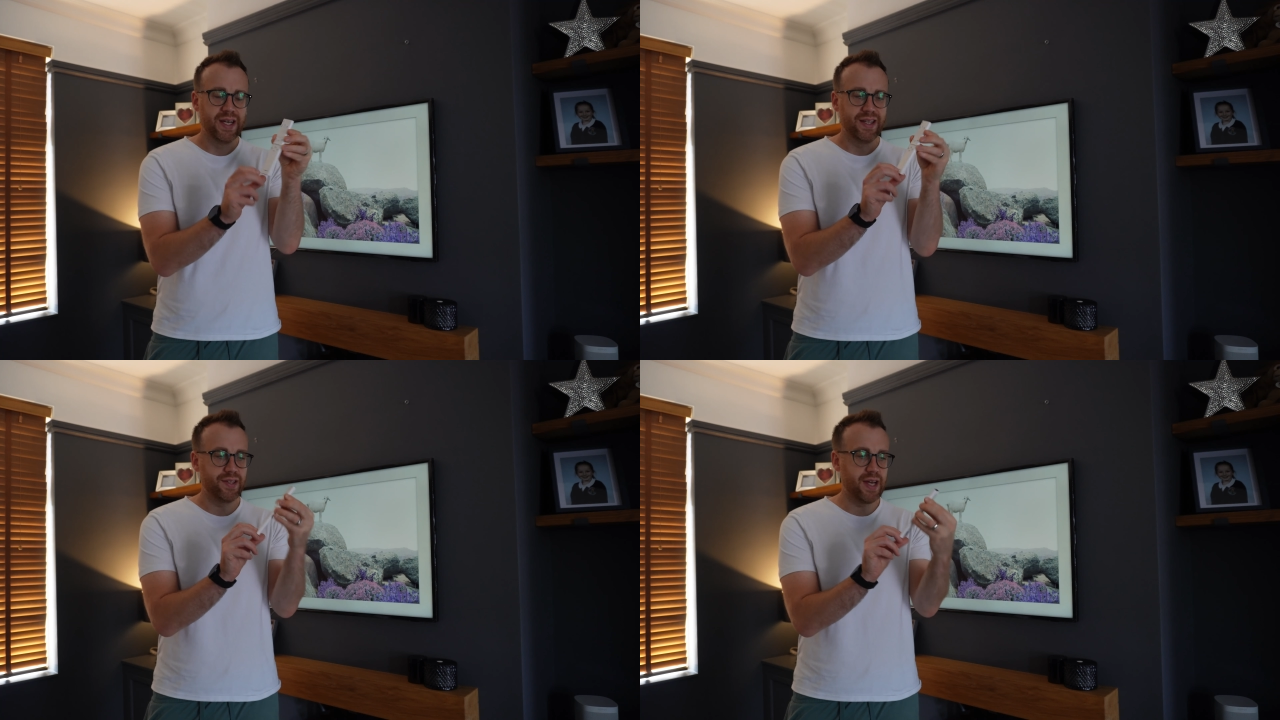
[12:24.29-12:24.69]

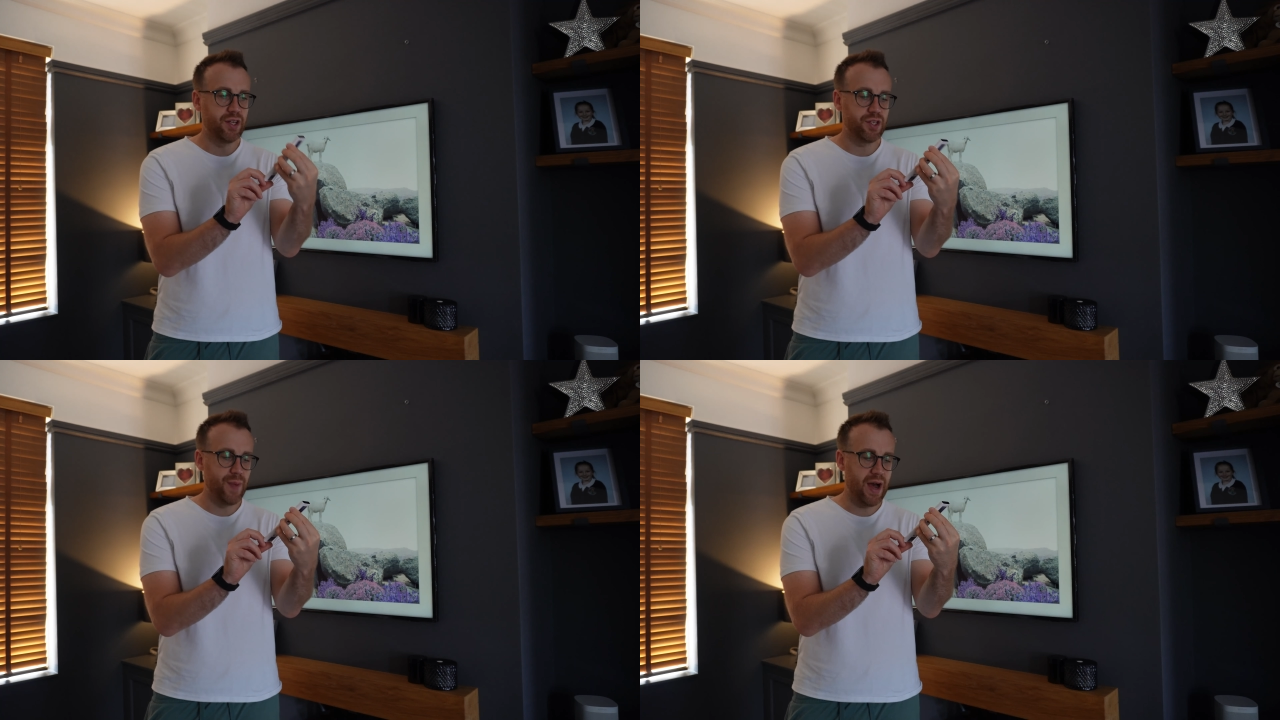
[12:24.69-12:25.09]
This kind
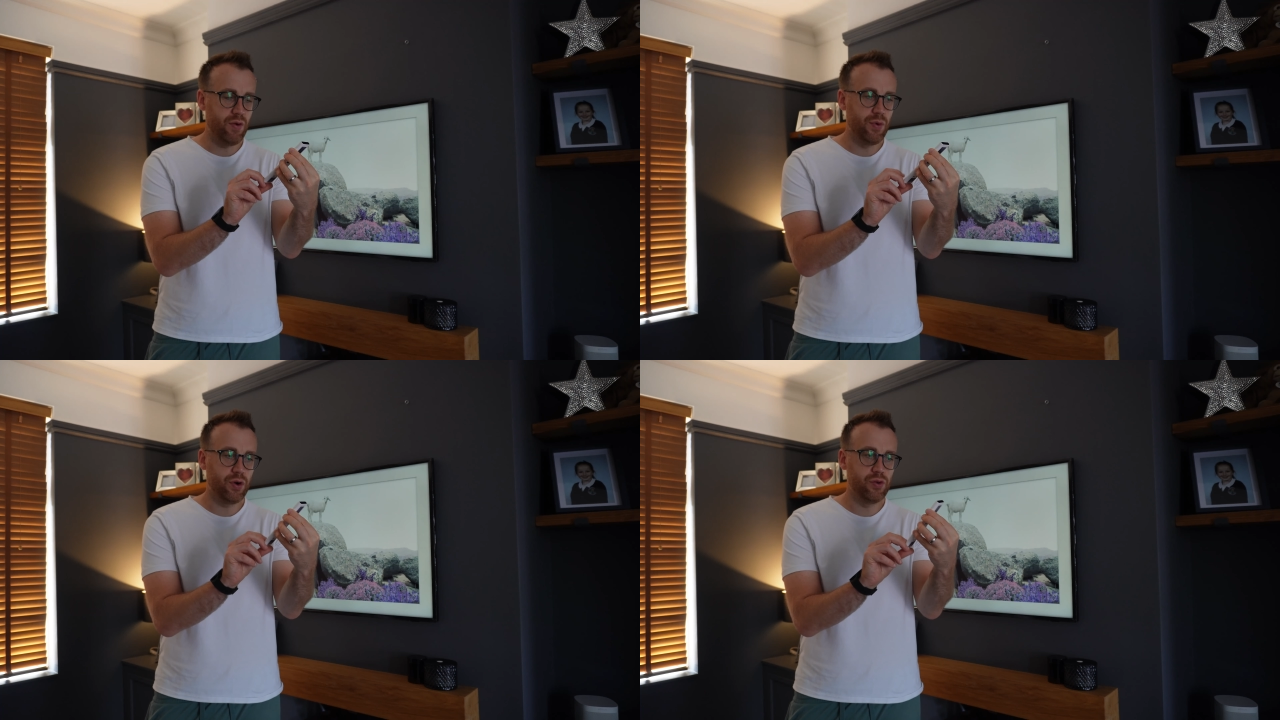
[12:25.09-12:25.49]
of smart
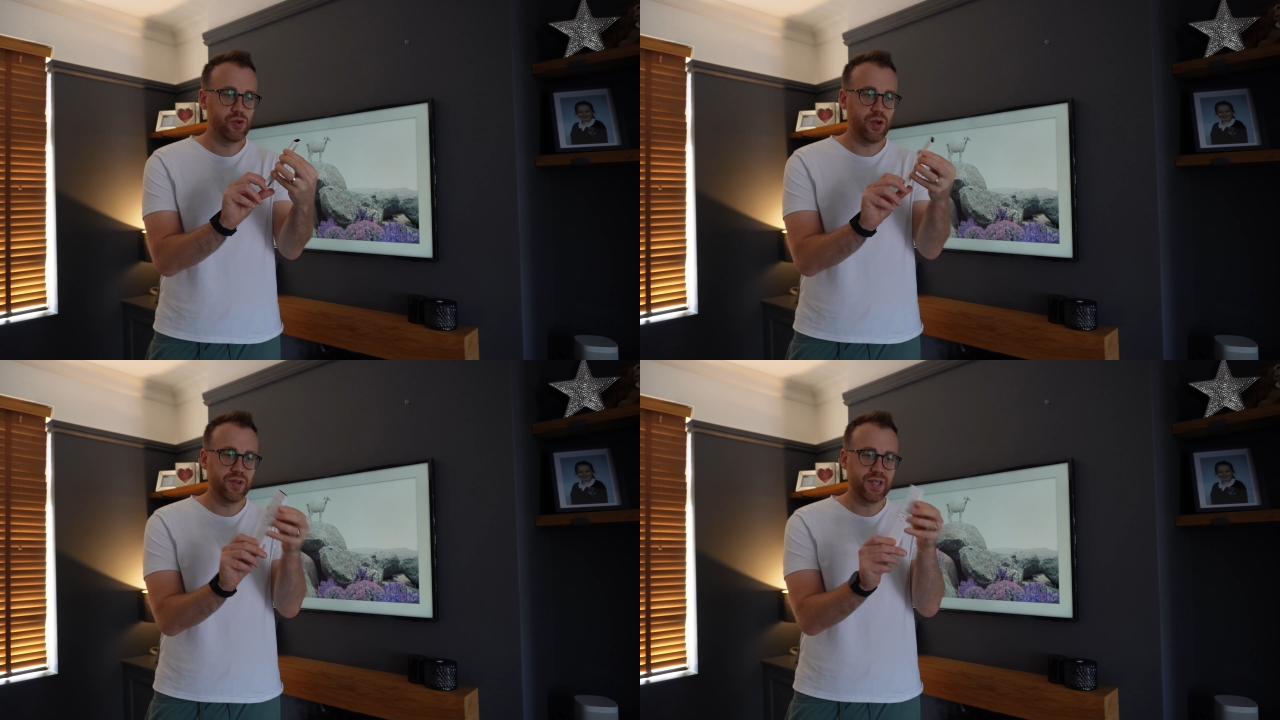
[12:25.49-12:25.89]
remote
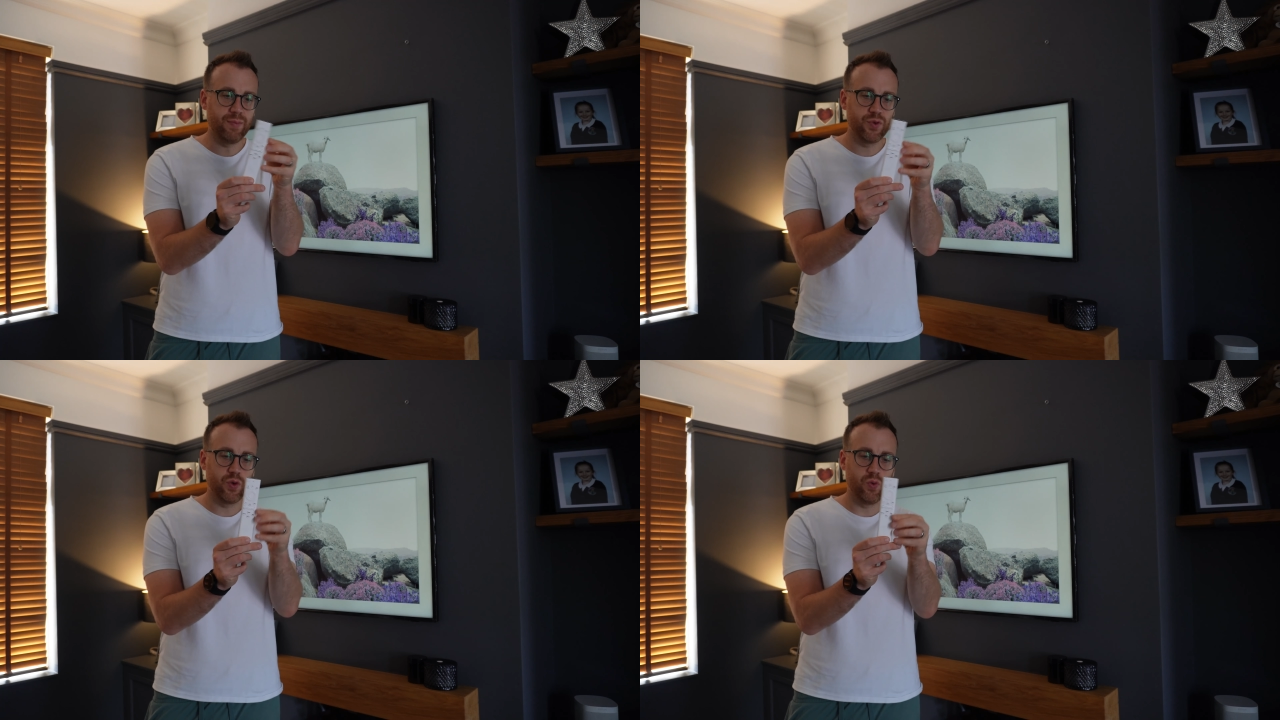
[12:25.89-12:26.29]
control, the
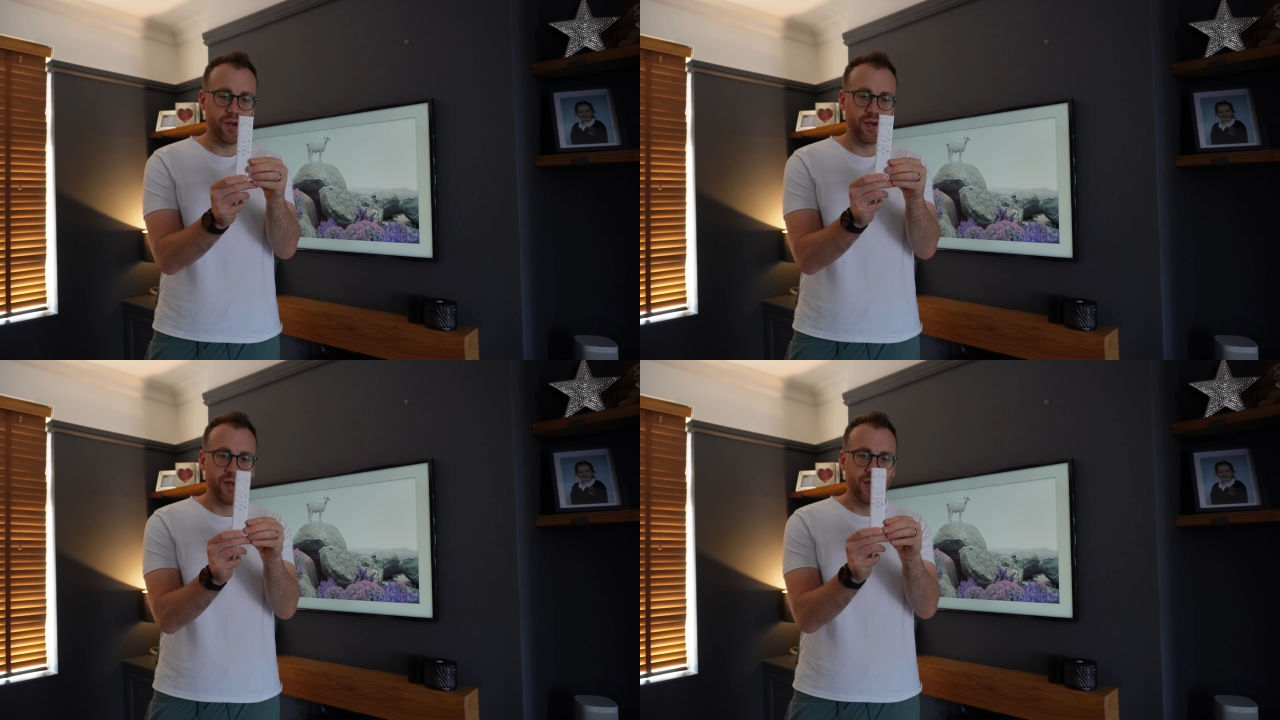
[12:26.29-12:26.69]
Samsung
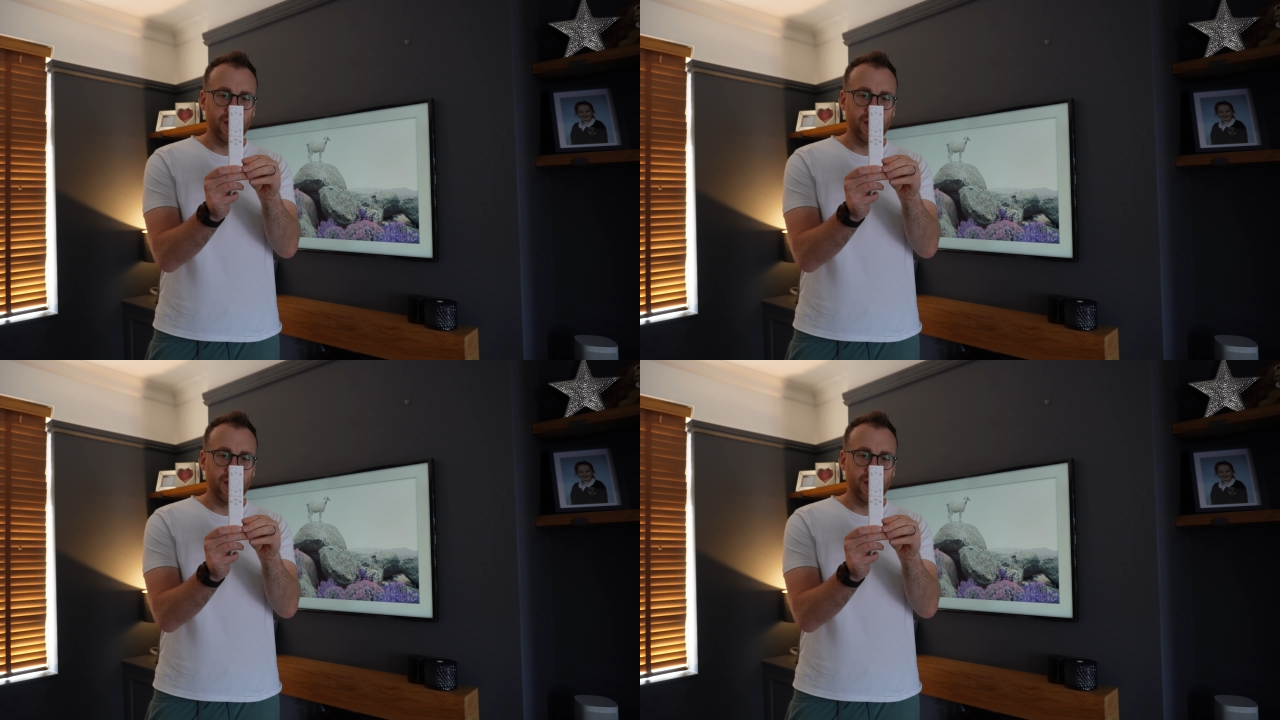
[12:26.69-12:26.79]
one,